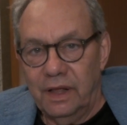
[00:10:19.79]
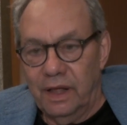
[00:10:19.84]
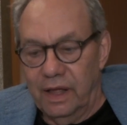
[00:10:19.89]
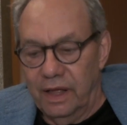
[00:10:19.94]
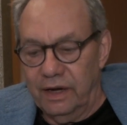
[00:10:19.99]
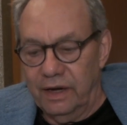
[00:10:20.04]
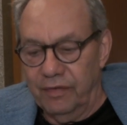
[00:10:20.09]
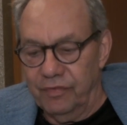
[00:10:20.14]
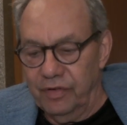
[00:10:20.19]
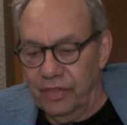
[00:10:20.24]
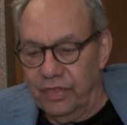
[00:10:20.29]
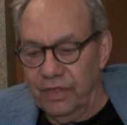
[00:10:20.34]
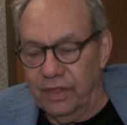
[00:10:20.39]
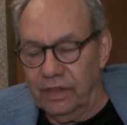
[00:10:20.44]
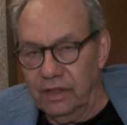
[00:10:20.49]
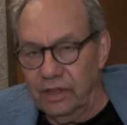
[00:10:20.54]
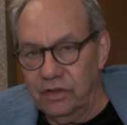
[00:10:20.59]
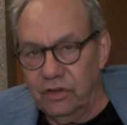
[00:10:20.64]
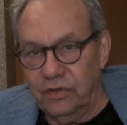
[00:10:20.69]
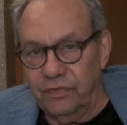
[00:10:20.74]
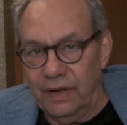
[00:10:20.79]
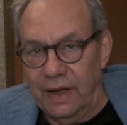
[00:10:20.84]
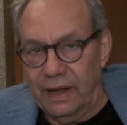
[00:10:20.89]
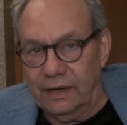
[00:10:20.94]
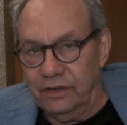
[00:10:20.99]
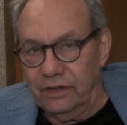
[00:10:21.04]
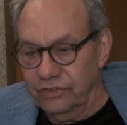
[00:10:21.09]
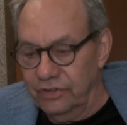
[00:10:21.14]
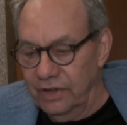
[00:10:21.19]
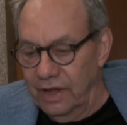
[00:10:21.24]
and everything that you've
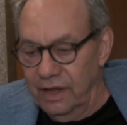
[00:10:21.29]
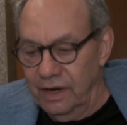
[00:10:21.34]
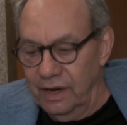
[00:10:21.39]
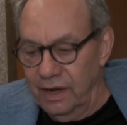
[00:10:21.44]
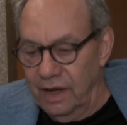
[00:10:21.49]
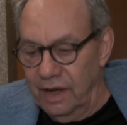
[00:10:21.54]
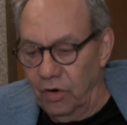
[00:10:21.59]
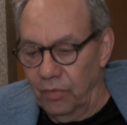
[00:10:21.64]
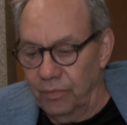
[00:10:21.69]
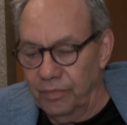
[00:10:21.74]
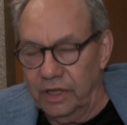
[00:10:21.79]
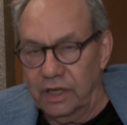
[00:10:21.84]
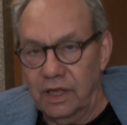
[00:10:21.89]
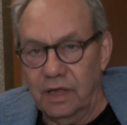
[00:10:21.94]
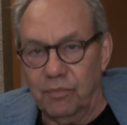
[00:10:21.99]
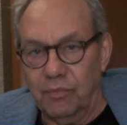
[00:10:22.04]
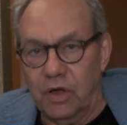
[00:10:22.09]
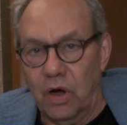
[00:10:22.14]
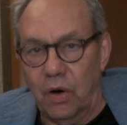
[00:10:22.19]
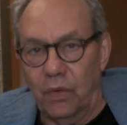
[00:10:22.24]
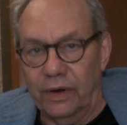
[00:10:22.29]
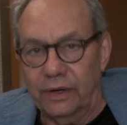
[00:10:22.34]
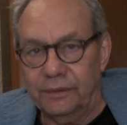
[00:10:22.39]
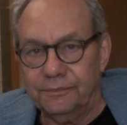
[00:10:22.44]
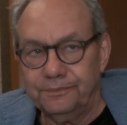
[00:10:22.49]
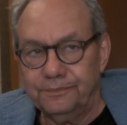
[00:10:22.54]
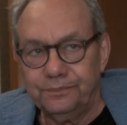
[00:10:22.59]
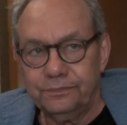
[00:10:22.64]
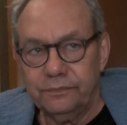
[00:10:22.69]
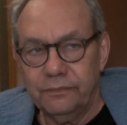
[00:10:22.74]
had to say to help me keep going.
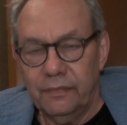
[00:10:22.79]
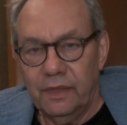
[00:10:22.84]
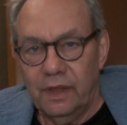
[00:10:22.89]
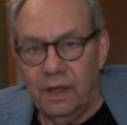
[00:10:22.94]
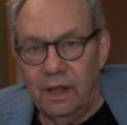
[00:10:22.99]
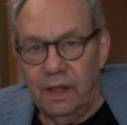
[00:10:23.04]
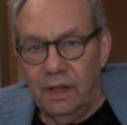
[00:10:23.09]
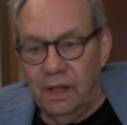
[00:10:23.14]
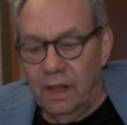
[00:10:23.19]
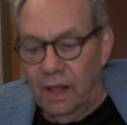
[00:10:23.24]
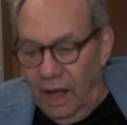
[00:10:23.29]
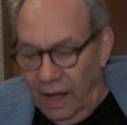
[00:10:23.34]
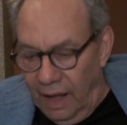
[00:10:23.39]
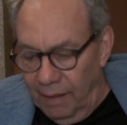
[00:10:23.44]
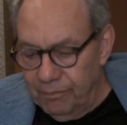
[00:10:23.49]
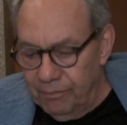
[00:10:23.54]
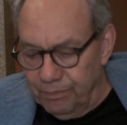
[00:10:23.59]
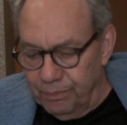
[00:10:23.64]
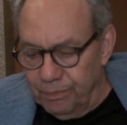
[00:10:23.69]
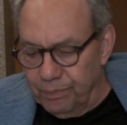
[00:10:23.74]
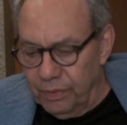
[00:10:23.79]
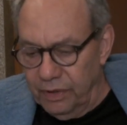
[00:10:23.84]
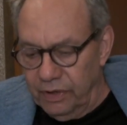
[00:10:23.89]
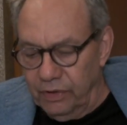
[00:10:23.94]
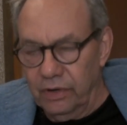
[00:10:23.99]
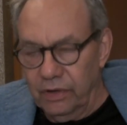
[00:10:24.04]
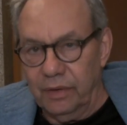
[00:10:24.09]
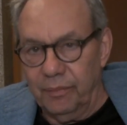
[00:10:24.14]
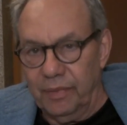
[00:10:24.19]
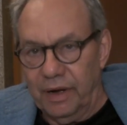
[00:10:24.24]
I'm pretty
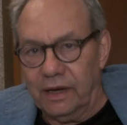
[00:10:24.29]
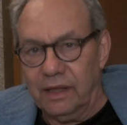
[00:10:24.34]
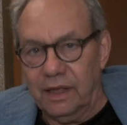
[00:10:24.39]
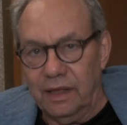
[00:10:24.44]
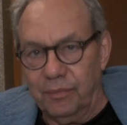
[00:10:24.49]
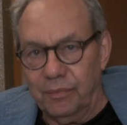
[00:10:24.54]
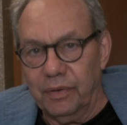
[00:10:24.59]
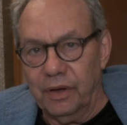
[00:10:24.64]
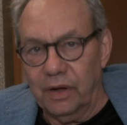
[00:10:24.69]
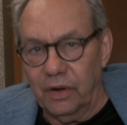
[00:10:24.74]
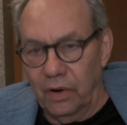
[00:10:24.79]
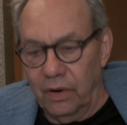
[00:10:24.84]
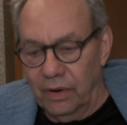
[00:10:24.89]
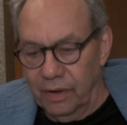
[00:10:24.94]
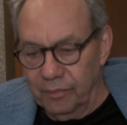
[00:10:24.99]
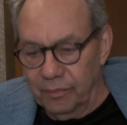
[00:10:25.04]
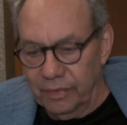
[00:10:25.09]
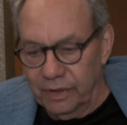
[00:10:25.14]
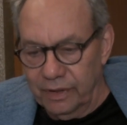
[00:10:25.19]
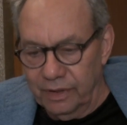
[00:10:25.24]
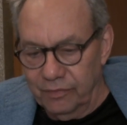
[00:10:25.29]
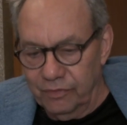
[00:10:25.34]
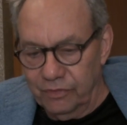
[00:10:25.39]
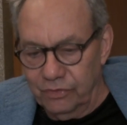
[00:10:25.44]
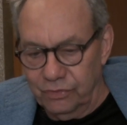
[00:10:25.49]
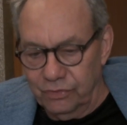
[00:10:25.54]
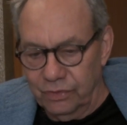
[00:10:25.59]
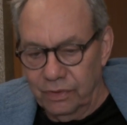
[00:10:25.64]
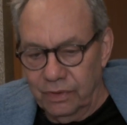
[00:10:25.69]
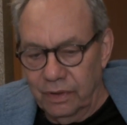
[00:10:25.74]
good about keeping going, but it
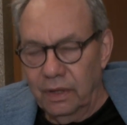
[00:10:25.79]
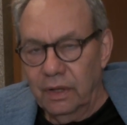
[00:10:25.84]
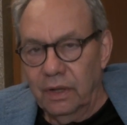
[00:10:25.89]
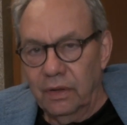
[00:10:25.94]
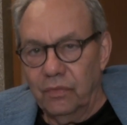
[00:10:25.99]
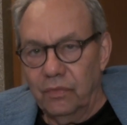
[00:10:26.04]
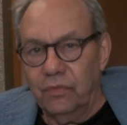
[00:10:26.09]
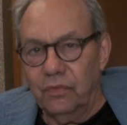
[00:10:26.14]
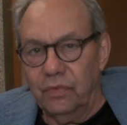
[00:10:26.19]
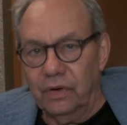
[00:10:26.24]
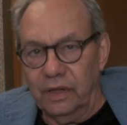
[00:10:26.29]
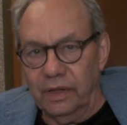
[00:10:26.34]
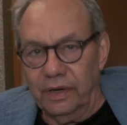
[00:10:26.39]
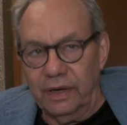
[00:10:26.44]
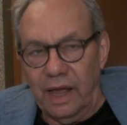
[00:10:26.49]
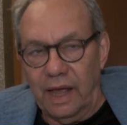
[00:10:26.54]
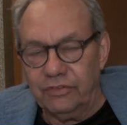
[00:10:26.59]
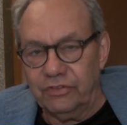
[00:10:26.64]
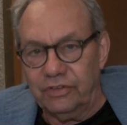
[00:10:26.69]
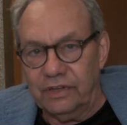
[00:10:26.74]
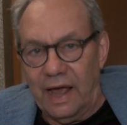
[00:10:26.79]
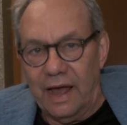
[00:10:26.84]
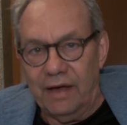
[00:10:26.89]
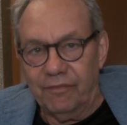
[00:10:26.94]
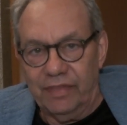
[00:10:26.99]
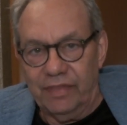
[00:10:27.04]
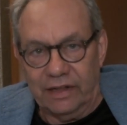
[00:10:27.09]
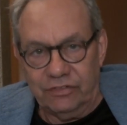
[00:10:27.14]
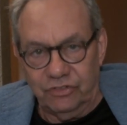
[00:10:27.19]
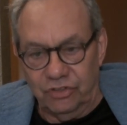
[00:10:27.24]
was really nice to
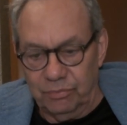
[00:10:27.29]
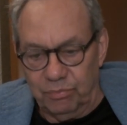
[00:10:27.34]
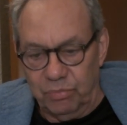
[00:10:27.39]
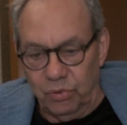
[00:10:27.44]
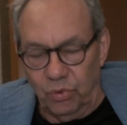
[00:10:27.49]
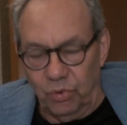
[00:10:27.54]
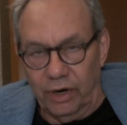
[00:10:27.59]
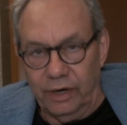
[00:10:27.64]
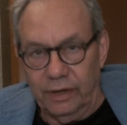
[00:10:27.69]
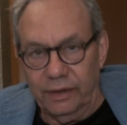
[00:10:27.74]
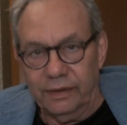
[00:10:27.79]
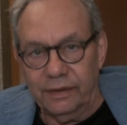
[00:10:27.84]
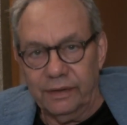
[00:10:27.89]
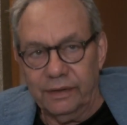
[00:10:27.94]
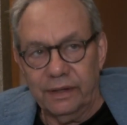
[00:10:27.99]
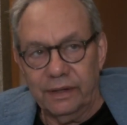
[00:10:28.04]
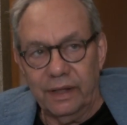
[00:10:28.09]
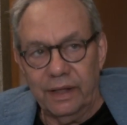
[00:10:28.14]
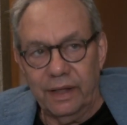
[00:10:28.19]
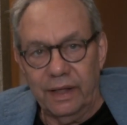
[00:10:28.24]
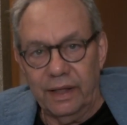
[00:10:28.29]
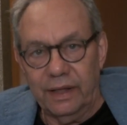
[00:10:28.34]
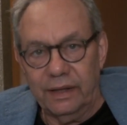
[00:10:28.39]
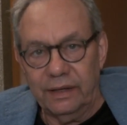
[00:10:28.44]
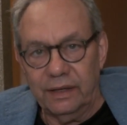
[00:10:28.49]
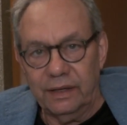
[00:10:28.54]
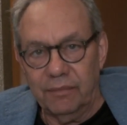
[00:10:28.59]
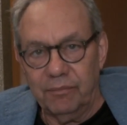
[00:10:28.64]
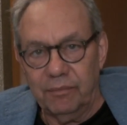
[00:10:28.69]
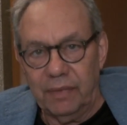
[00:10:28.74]
have that support,
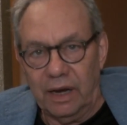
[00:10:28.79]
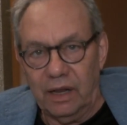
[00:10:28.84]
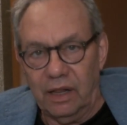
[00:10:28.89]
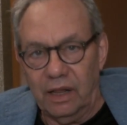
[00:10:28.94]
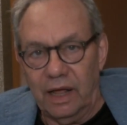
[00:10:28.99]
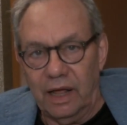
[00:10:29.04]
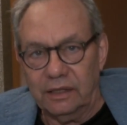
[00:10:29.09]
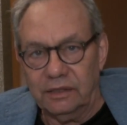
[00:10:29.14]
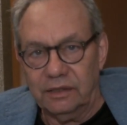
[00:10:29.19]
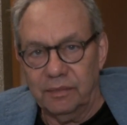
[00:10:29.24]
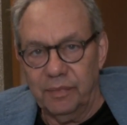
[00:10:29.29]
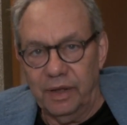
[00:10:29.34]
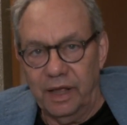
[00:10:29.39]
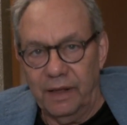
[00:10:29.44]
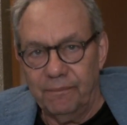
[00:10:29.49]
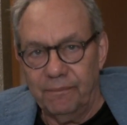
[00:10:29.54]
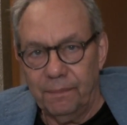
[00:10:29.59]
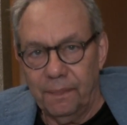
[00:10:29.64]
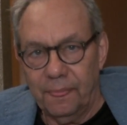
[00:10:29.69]
and it meant a lot to me.